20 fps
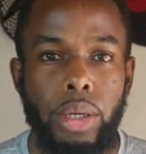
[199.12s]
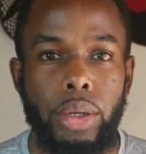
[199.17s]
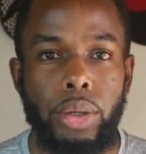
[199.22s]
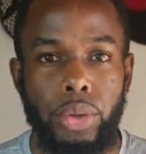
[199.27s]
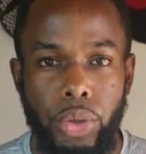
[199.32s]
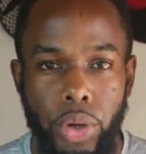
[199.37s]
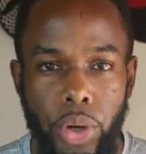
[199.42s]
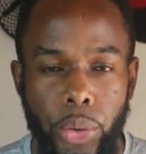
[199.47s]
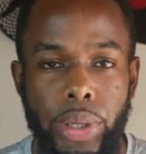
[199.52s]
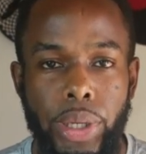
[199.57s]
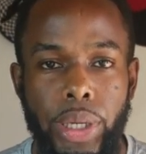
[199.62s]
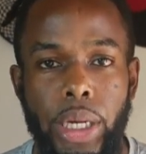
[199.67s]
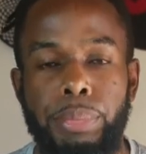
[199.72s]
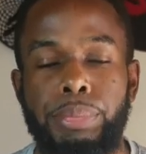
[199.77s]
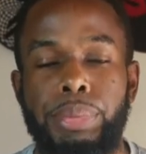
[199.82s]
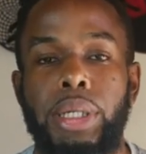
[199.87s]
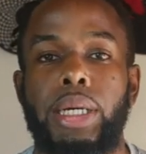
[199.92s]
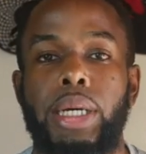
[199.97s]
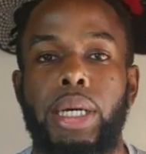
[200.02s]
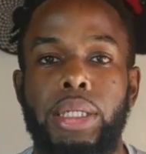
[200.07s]
Growing
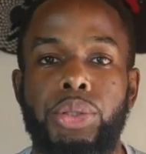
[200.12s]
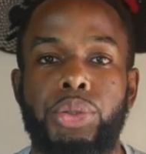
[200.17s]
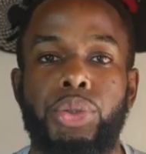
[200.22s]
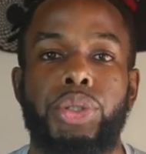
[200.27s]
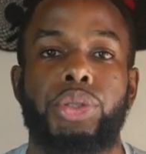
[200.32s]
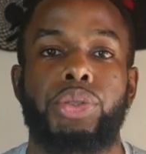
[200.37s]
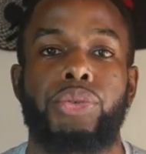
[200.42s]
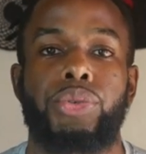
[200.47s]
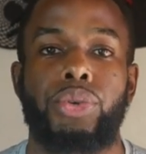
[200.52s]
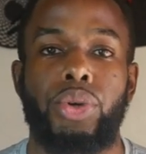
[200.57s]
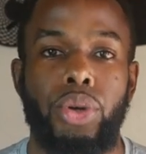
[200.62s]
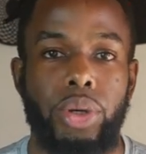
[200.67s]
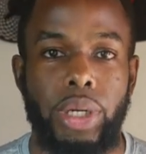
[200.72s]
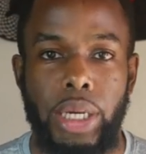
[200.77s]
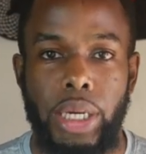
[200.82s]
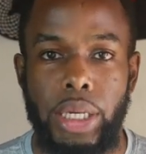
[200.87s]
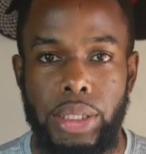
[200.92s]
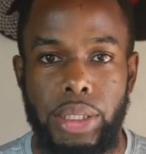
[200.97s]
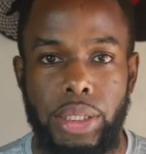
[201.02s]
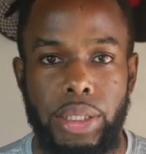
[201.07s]
up in countries of
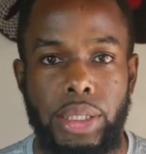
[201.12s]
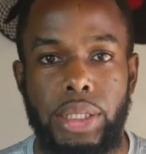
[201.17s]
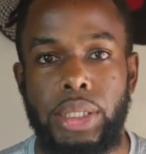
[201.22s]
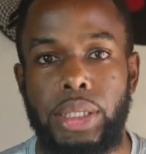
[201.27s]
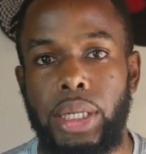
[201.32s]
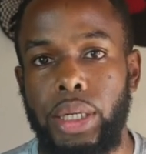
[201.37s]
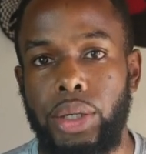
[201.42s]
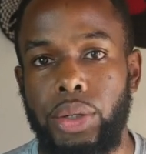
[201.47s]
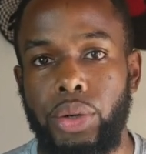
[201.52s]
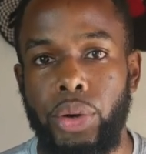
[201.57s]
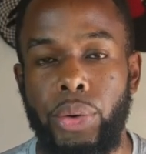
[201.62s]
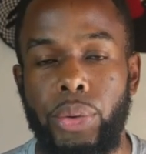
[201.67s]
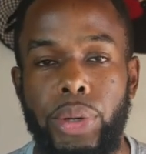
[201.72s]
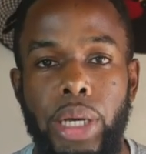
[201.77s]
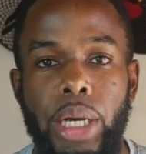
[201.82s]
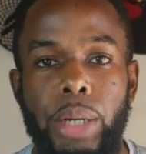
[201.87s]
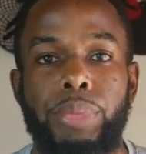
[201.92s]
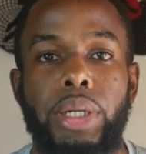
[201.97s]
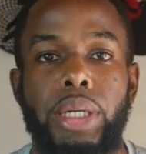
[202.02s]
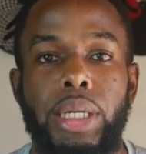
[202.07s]
colonizers is like growing
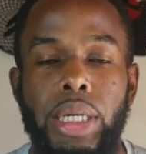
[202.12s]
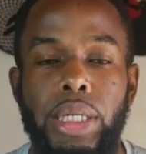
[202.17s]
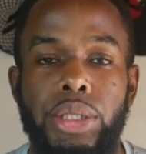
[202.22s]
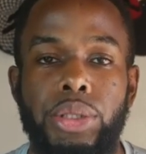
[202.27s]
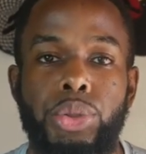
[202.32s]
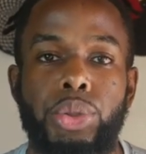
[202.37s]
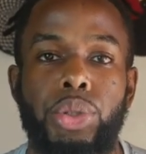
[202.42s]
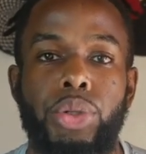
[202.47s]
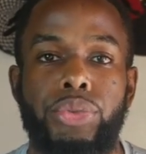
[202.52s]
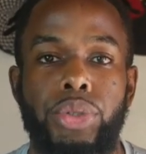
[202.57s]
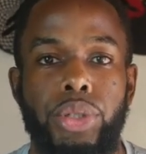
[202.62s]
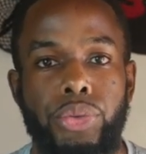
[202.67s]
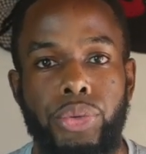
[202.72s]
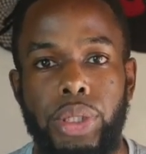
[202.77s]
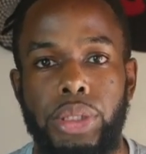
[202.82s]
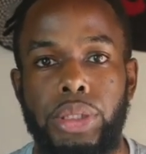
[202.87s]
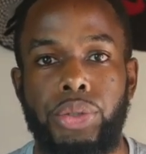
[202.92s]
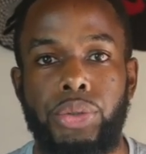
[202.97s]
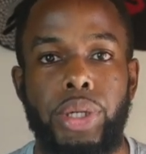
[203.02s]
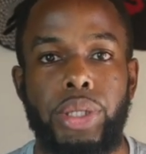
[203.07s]
up in a country of your
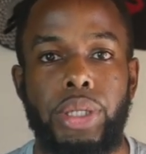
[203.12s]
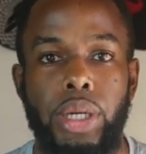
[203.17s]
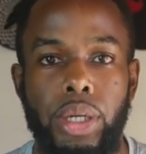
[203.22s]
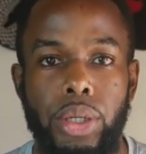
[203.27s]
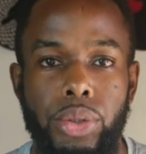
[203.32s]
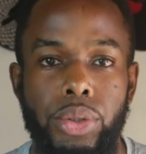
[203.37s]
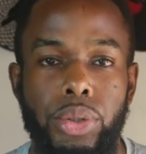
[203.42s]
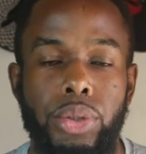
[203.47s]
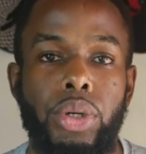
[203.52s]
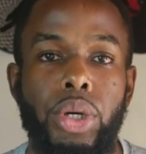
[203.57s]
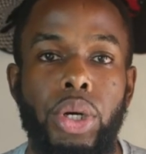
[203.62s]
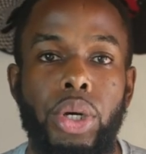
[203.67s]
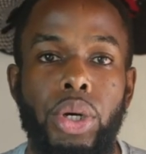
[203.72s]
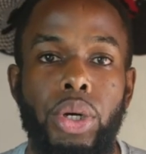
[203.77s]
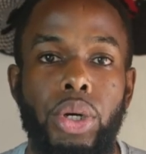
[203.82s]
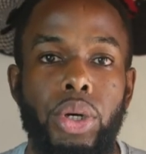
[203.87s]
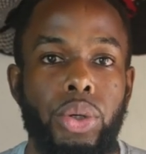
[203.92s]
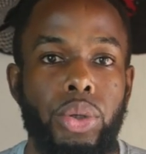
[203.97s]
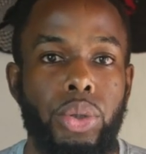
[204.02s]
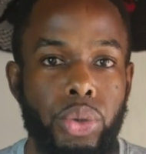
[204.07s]
great-great uncle
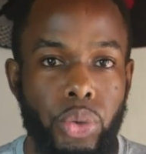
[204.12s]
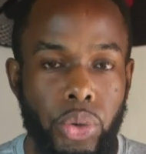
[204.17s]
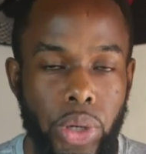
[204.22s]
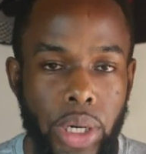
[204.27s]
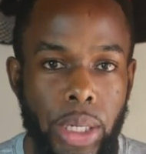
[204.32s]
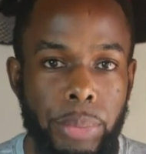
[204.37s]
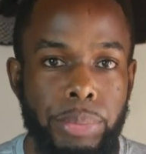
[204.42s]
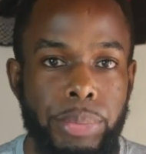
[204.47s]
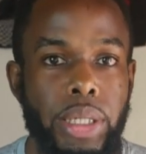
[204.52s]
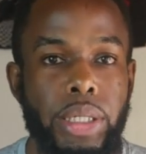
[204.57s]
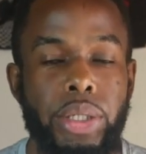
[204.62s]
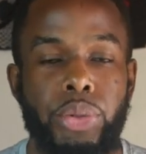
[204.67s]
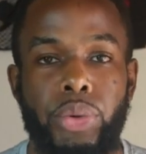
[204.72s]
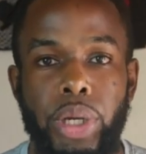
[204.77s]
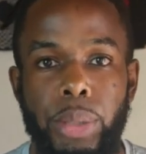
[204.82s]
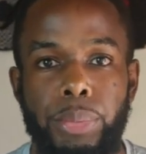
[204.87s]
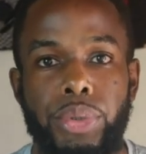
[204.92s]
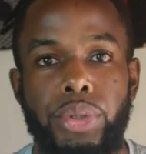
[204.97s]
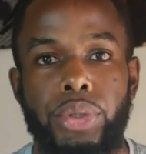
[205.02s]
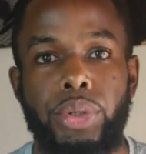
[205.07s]
who robbed and
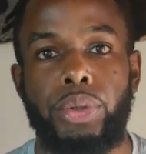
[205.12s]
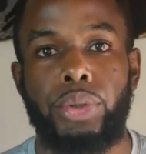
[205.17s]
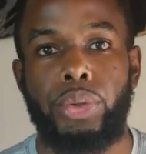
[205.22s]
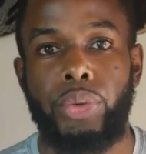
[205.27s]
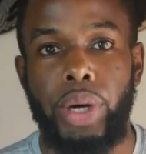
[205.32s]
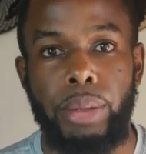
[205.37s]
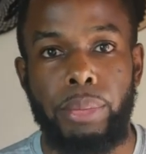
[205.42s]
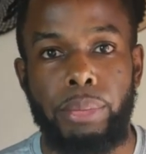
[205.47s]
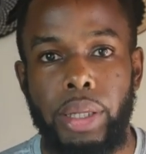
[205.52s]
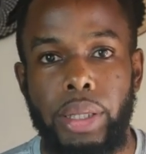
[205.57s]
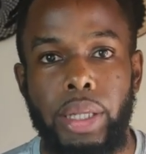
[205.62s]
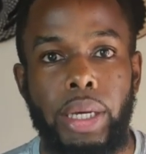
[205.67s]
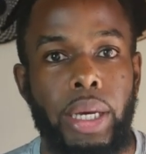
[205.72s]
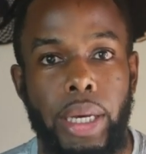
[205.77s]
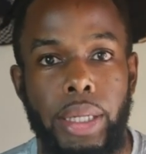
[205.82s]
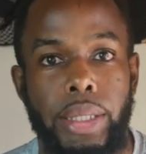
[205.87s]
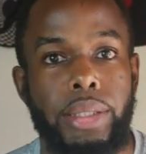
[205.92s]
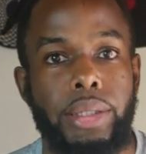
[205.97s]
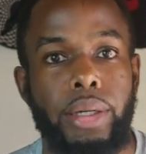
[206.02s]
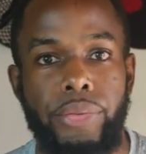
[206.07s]
raped your grandmother
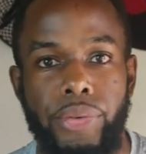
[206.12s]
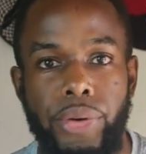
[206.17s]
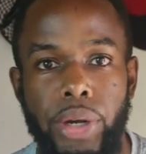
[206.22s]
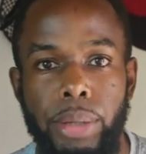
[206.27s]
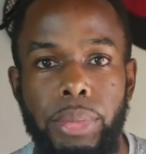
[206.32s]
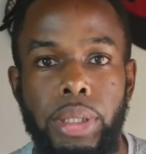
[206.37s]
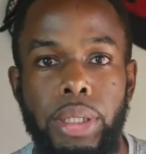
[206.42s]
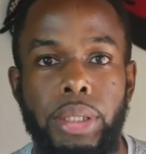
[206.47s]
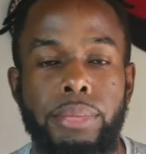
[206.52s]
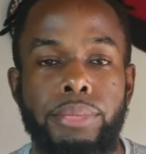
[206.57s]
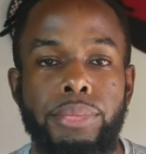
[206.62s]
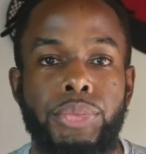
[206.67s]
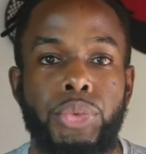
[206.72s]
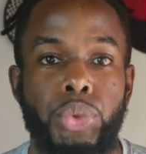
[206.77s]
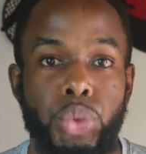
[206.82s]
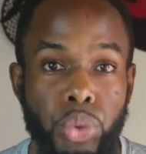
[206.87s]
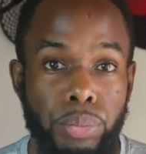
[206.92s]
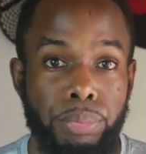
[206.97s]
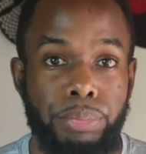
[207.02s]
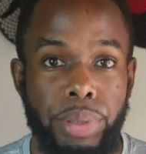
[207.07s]
and her family
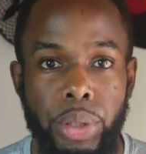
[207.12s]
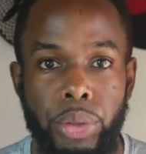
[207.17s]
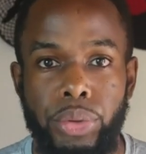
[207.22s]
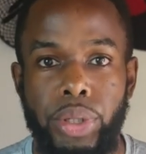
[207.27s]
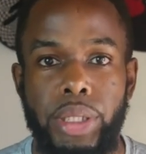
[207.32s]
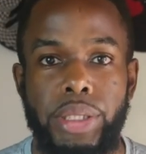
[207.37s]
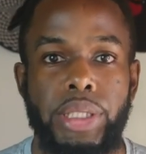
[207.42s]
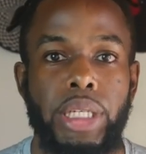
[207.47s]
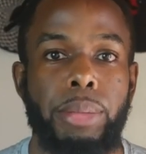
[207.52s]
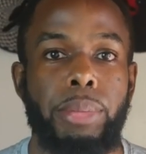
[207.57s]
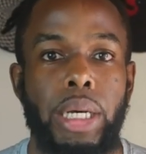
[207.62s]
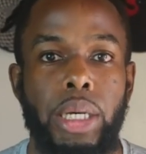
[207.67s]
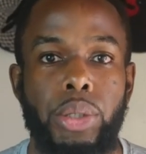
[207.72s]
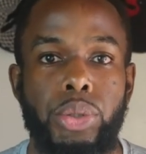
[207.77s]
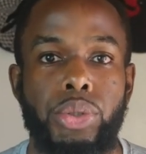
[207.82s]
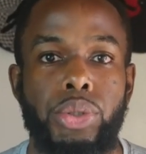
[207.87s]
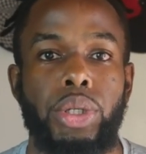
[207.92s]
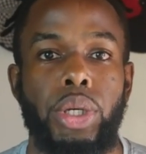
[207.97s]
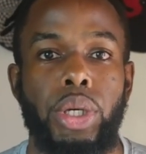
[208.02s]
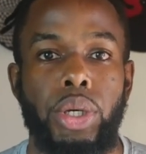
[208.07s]
to build that same
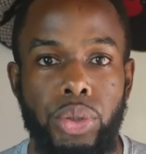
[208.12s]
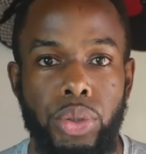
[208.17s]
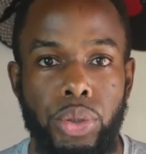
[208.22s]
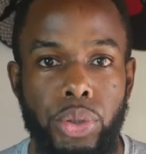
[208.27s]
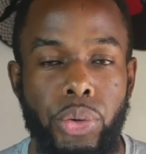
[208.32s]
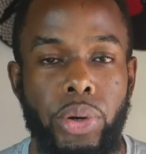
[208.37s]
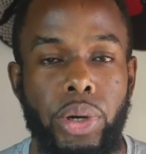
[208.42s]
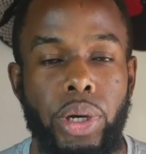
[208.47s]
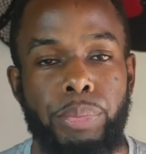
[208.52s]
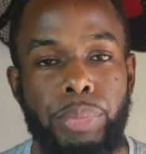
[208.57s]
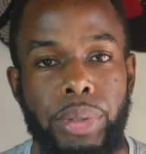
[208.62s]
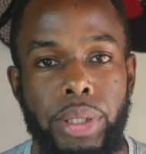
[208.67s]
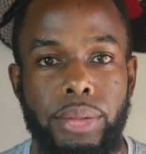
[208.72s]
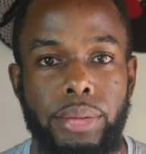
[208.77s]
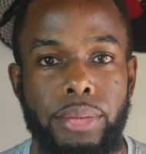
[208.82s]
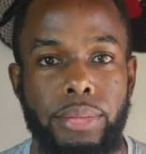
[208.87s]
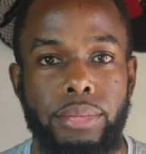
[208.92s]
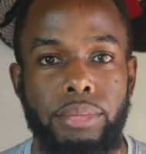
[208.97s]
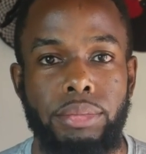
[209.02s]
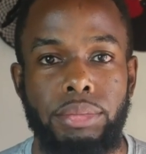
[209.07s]
house you grew up in.
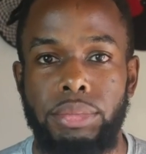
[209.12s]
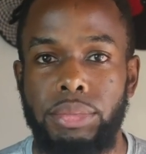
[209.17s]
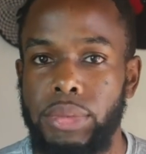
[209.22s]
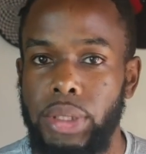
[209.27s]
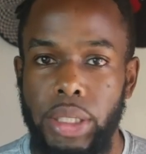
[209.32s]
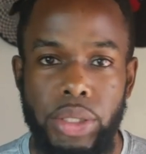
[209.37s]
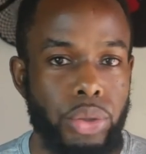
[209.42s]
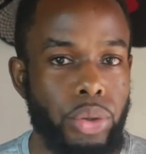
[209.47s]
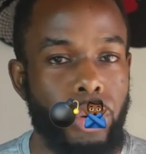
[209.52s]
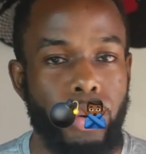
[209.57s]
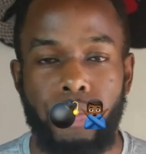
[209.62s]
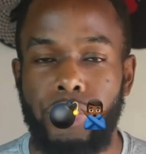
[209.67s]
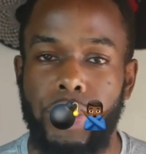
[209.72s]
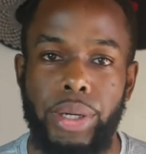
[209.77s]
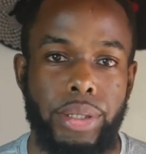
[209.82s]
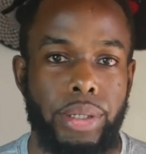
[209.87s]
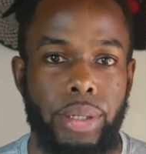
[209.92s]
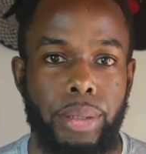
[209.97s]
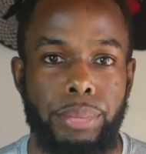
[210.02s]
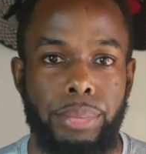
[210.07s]
It's all
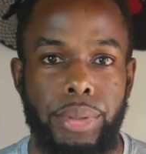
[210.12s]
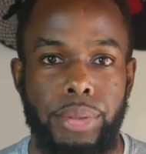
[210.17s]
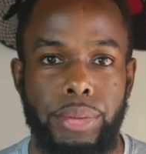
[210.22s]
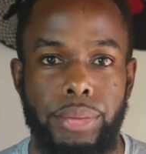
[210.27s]
f***ed up.